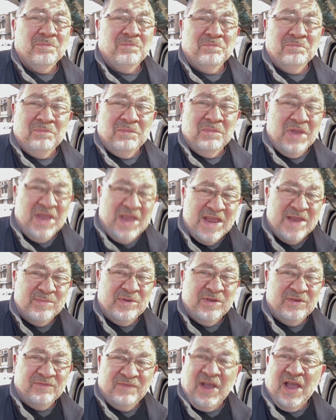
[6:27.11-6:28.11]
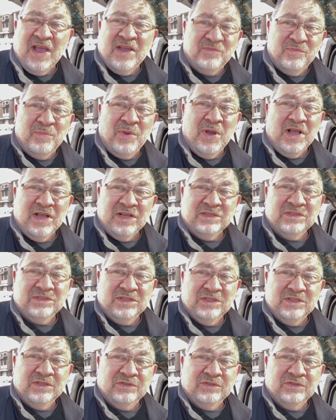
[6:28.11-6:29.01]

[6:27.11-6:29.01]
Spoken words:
maybe $5.